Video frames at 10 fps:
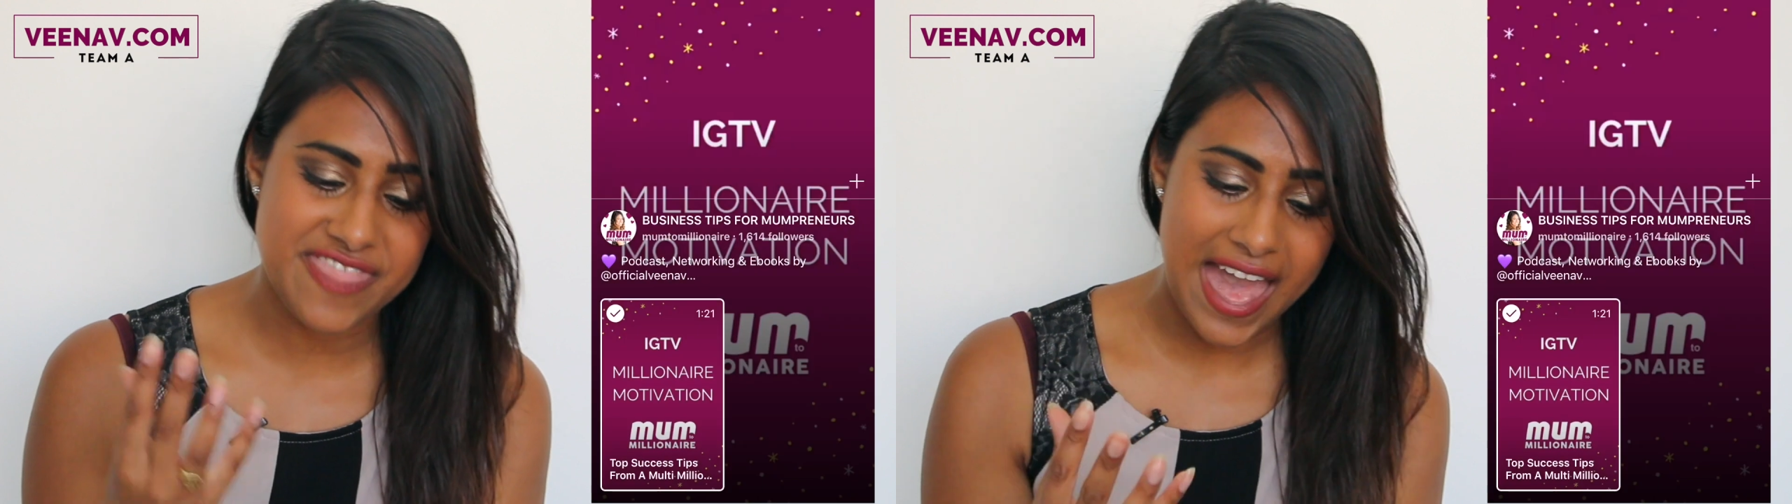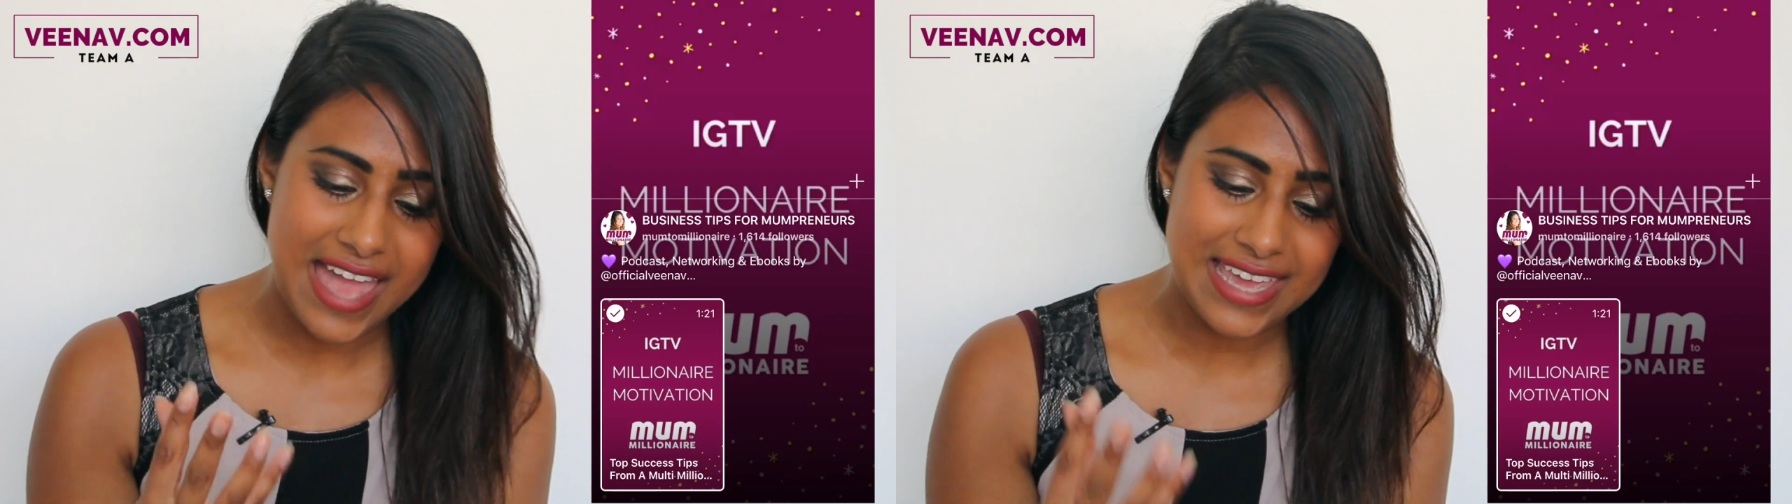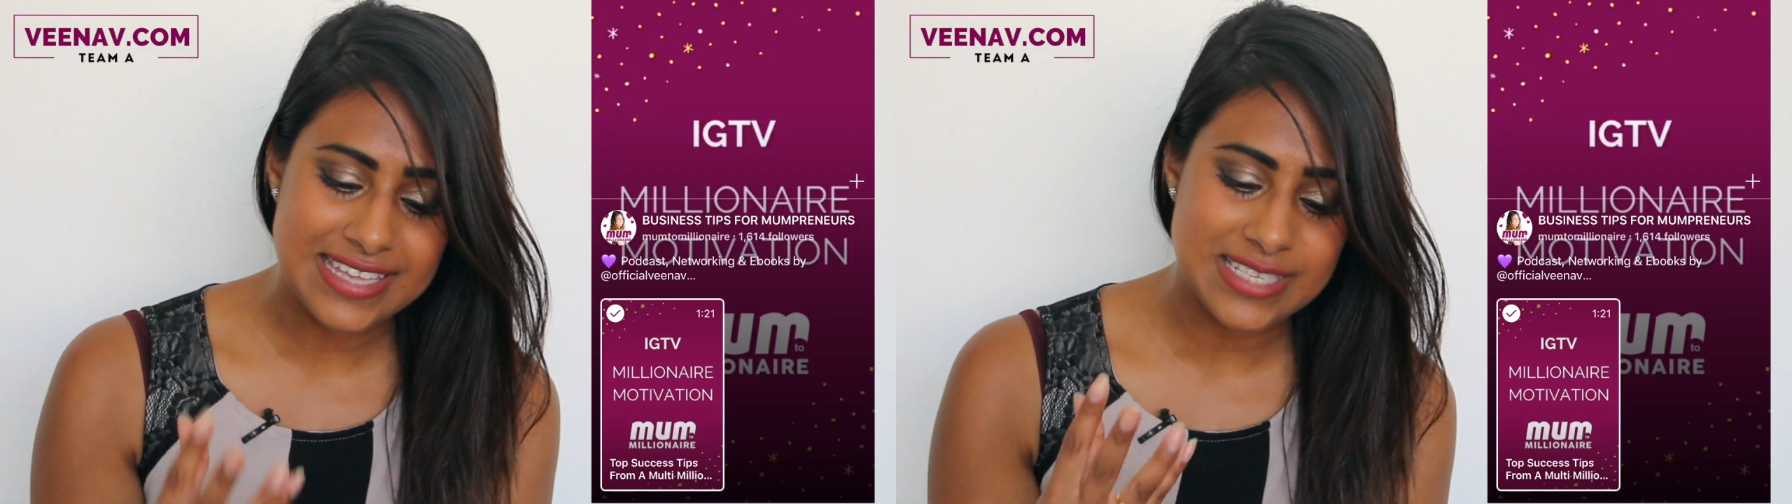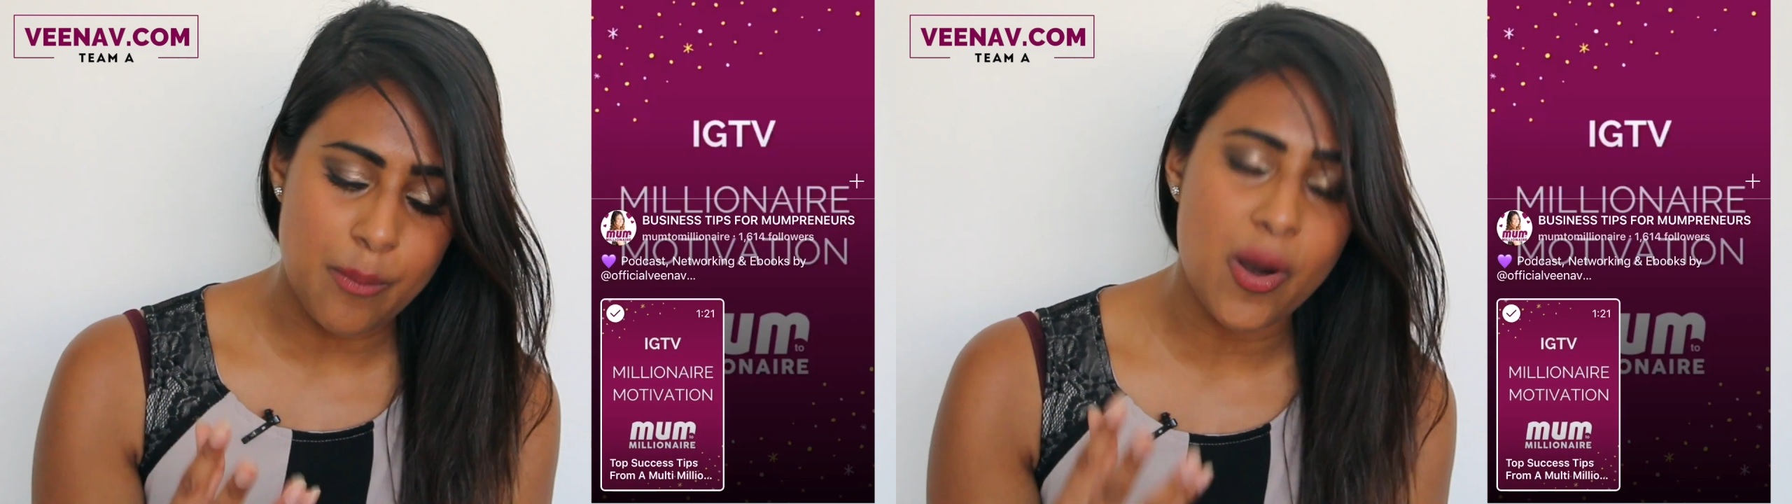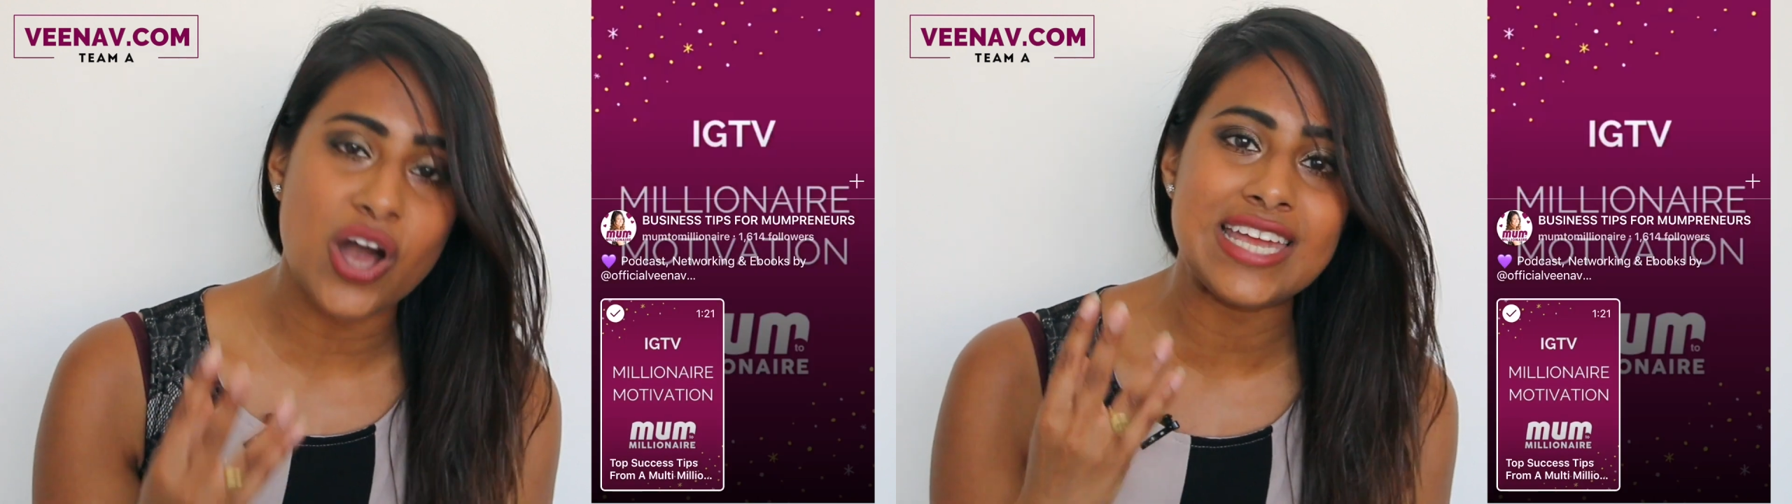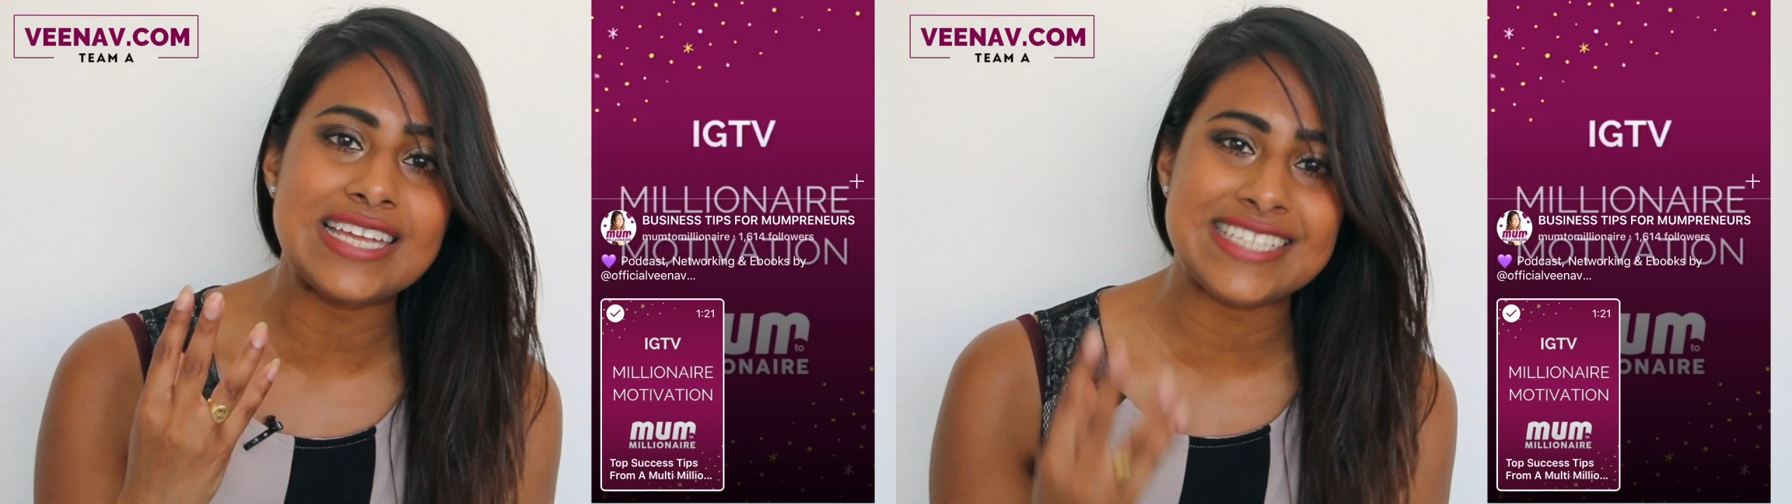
That is my